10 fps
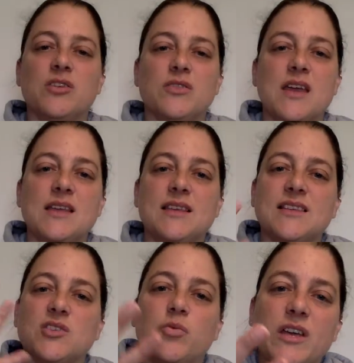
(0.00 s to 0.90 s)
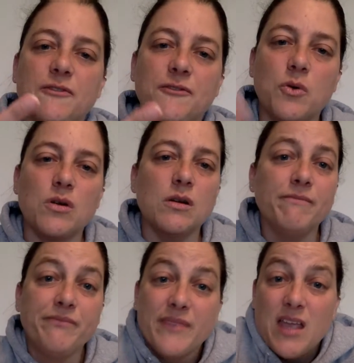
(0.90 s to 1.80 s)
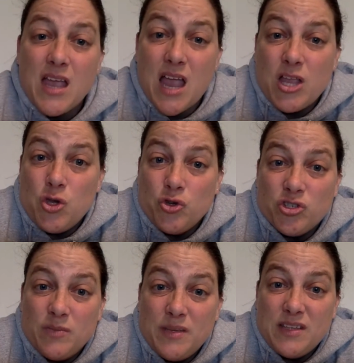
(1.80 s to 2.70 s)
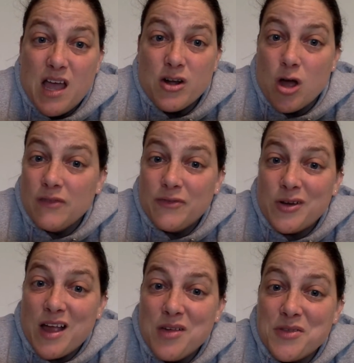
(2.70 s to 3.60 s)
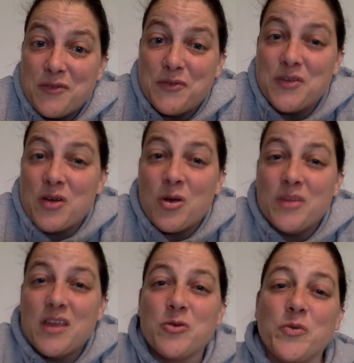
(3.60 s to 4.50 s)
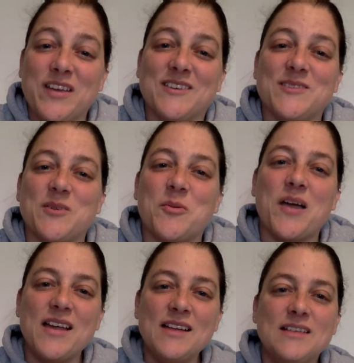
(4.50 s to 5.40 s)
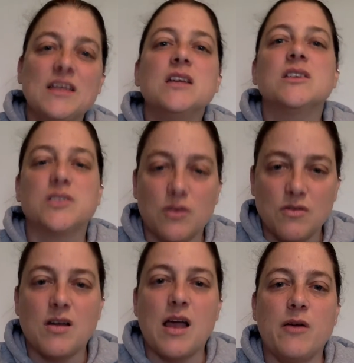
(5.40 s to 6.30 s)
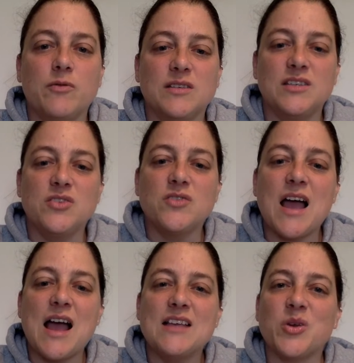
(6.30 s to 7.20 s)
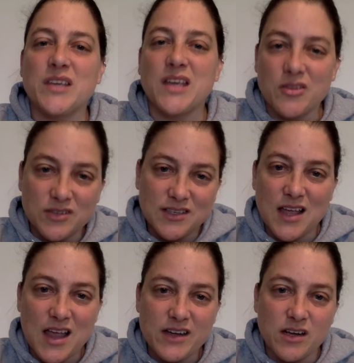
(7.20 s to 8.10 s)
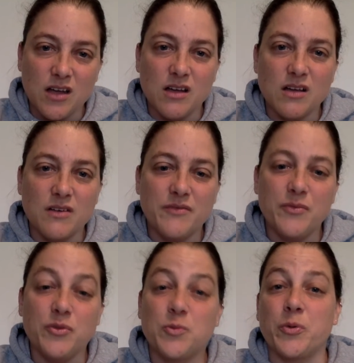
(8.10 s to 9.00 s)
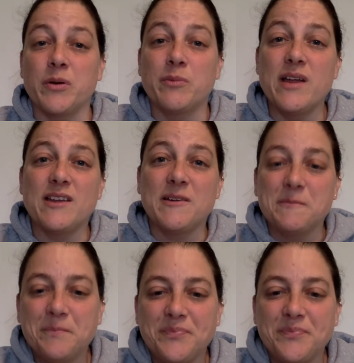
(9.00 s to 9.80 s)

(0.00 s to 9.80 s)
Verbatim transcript: in your thing. This is week four, and you should be done all of your health if you've done all the other weeks. Okay? So I will see you guys on the other side of spring break.